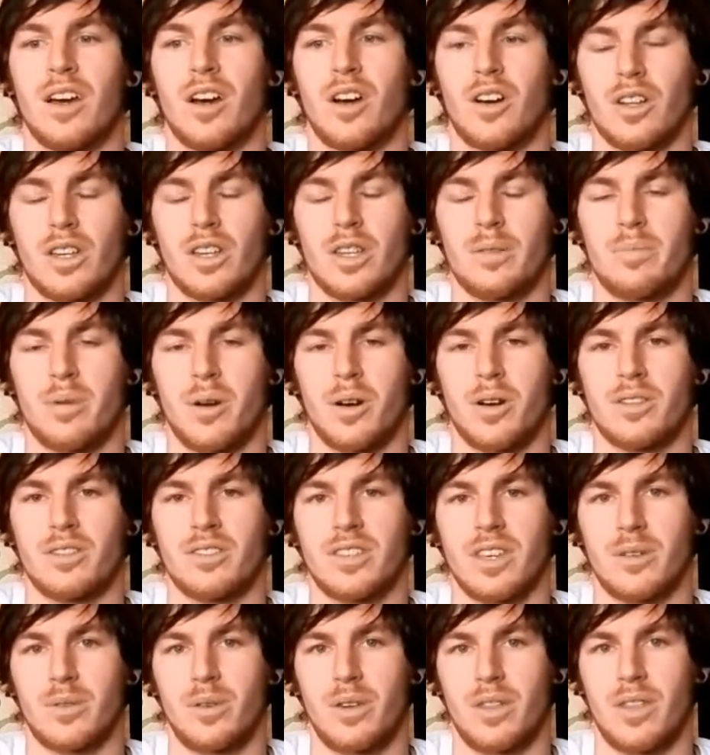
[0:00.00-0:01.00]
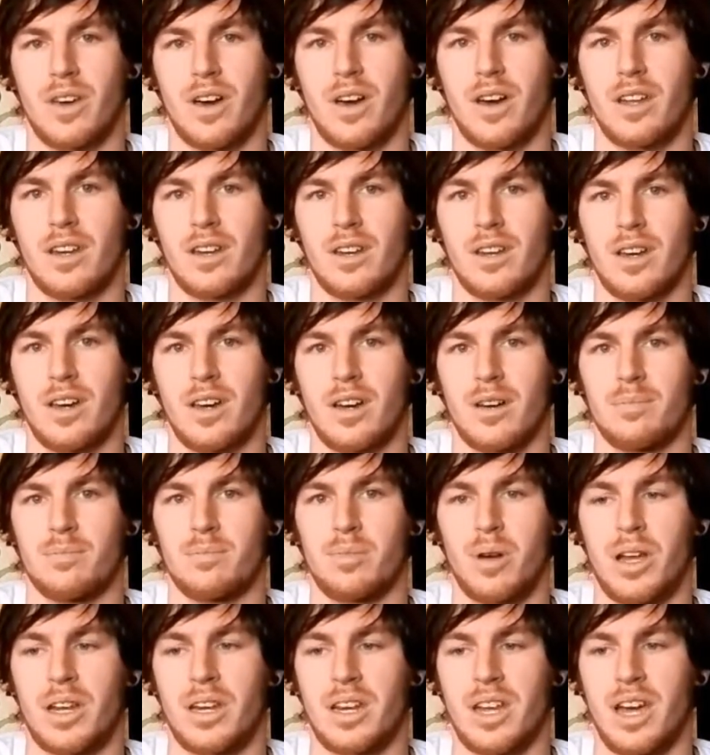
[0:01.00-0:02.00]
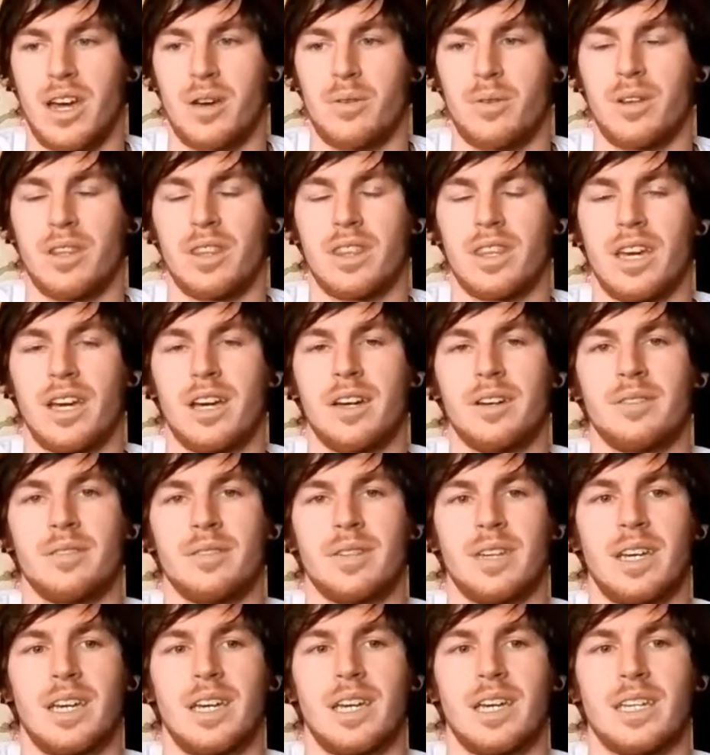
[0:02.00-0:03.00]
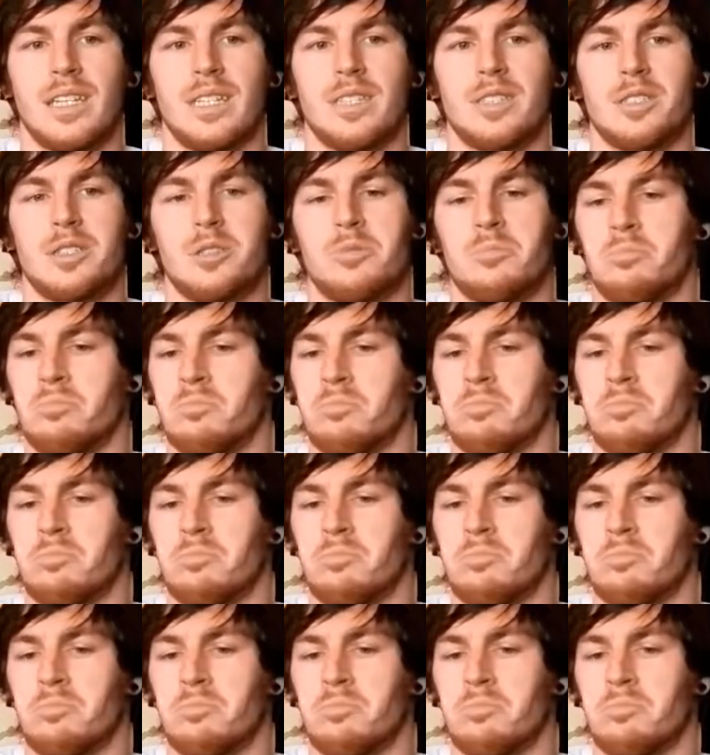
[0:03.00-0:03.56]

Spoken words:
early birds like we thought. Brett and I went there and